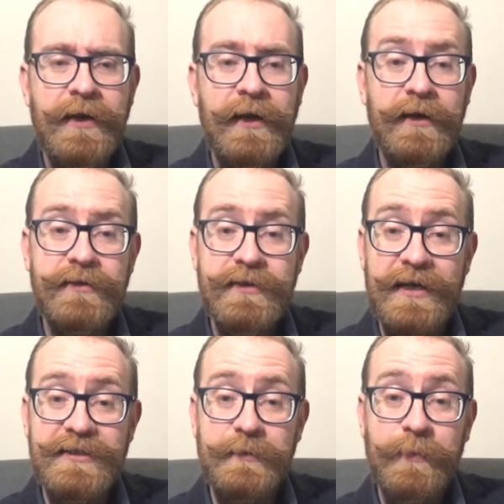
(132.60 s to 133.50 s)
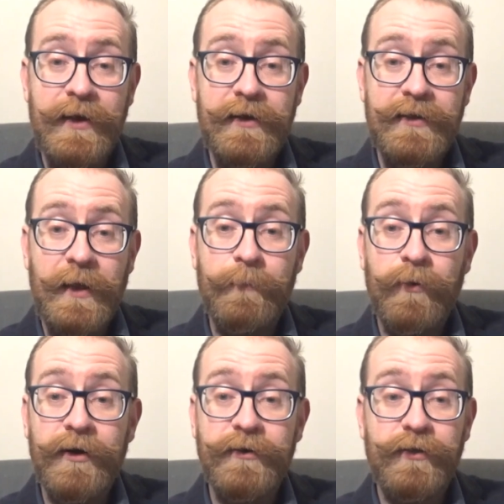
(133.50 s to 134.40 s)
It is estimated that
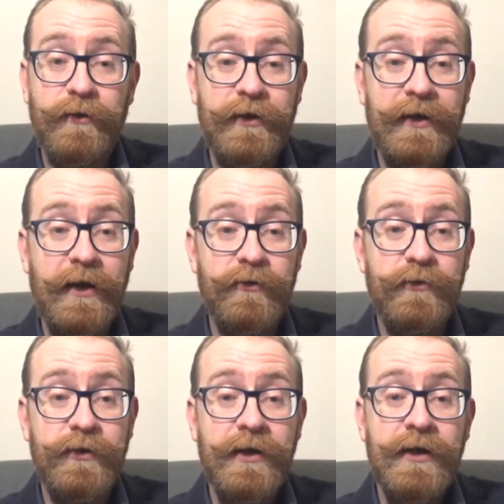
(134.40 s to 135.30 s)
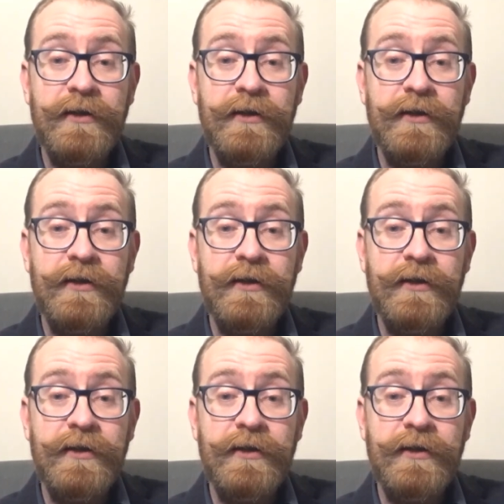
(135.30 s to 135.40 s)
prior to 1300